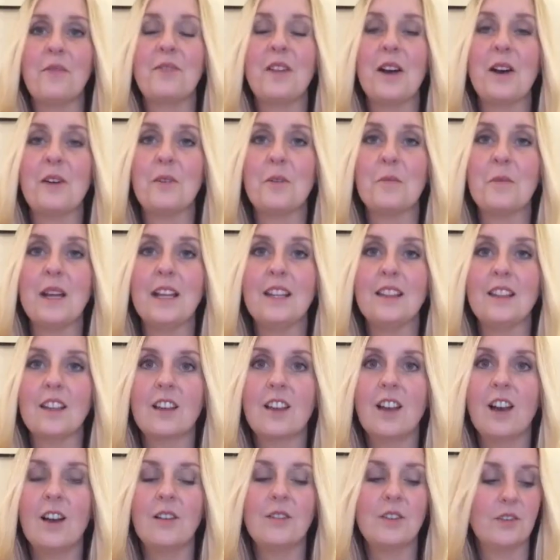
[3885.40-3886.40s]
if that will make the
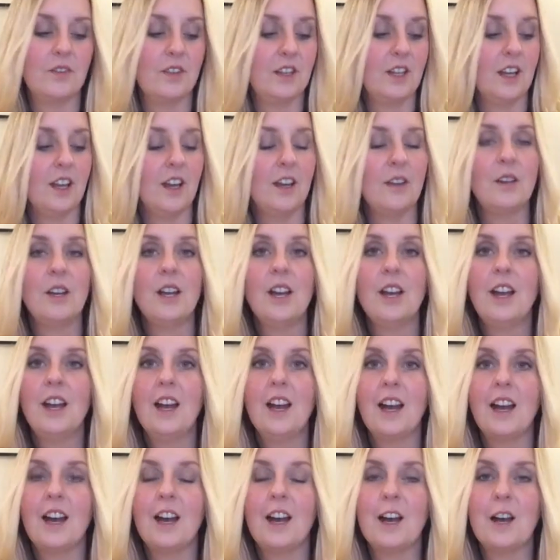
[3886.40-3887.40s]
cut of the video,
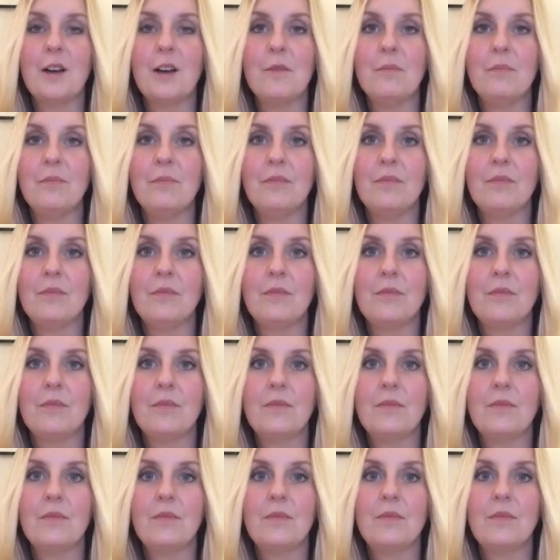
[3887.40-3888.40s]
um,
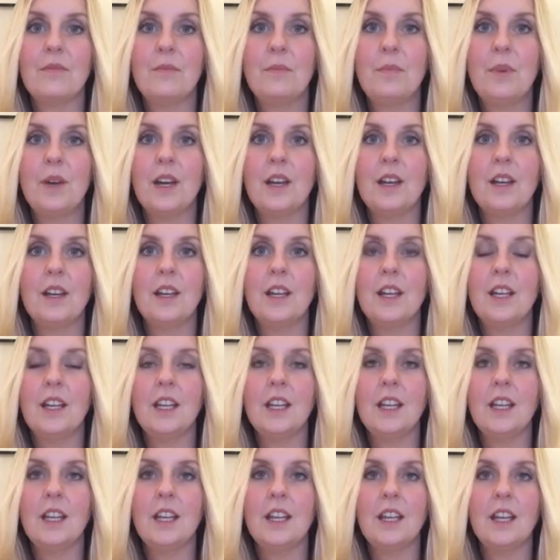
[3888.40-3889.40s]
but
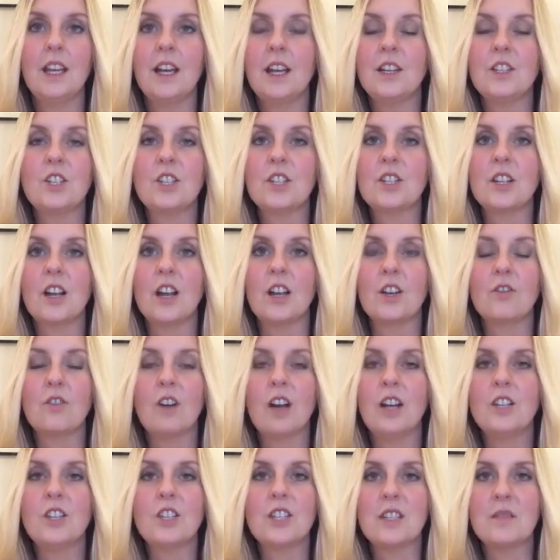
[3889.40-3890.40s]
I just started
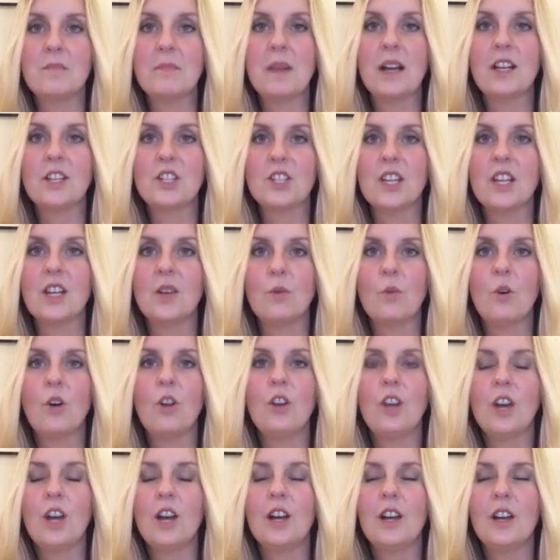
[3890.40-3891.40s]
crying just imagining what
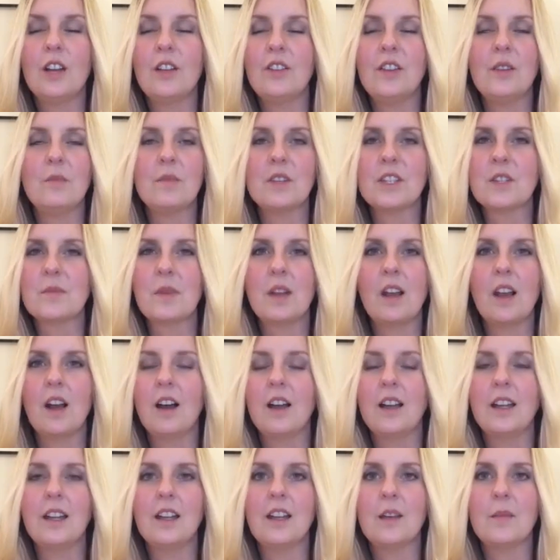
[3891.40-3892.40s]
on earth it must be
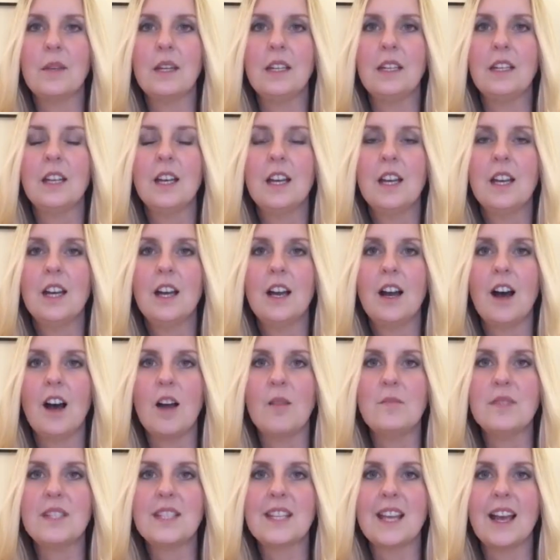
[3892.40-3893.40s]
like. I mean,
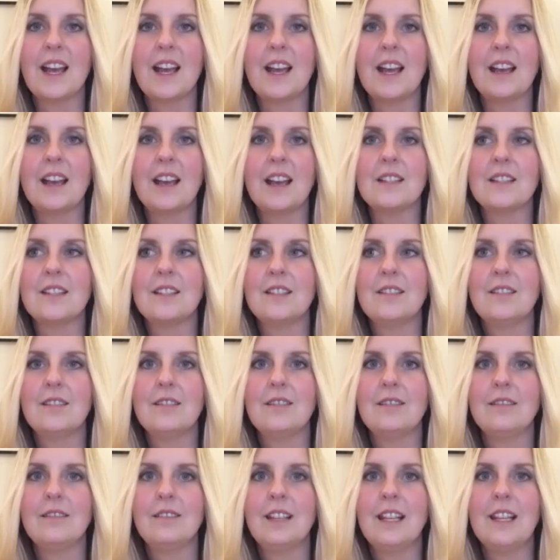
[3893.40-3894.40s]
I'm scared
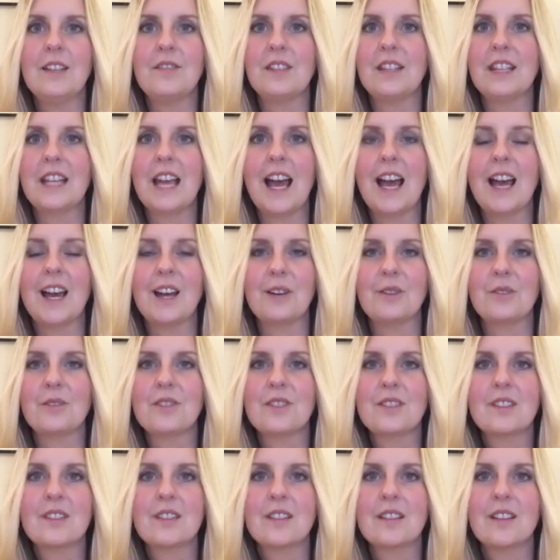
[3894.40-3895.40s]
leaving the
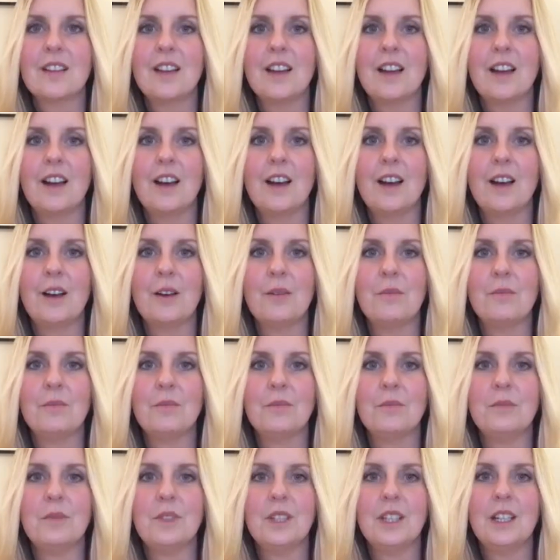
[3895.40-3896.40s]
house,
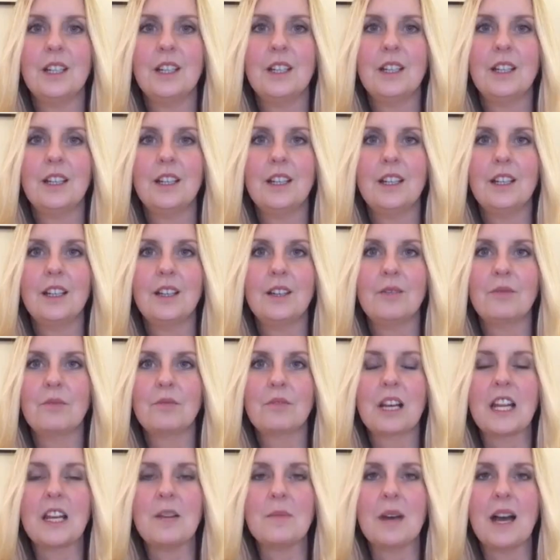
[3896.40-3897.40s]
um,
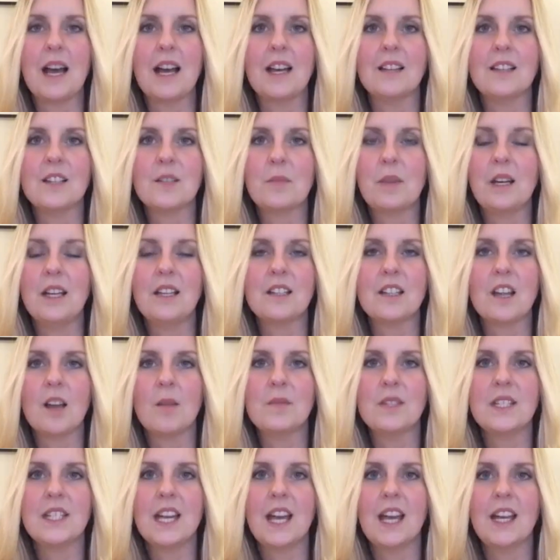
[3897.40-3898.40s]
cleaning my hands a million
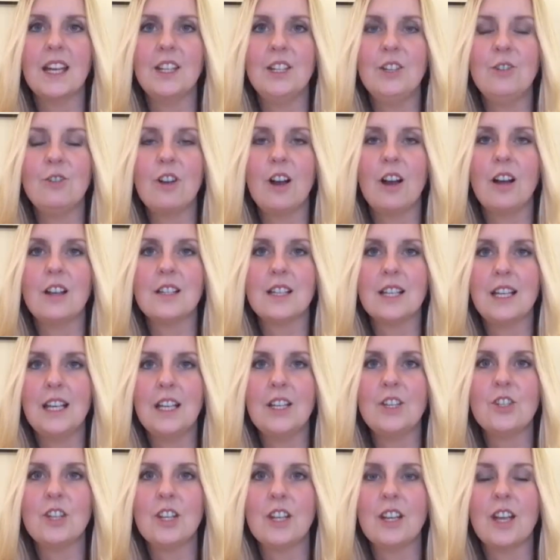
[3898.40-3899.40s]
times a day, and you guys are
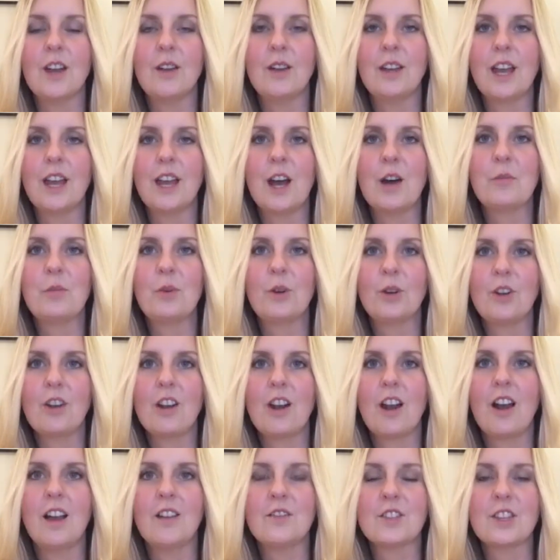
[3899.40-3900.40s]
literally going out, putting
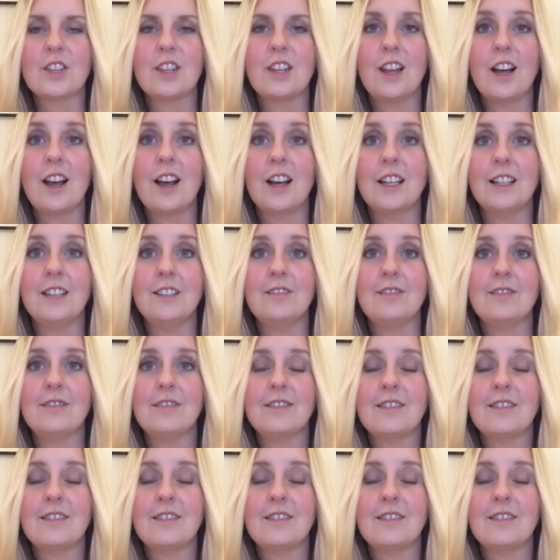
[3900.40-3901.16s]
your lives on the line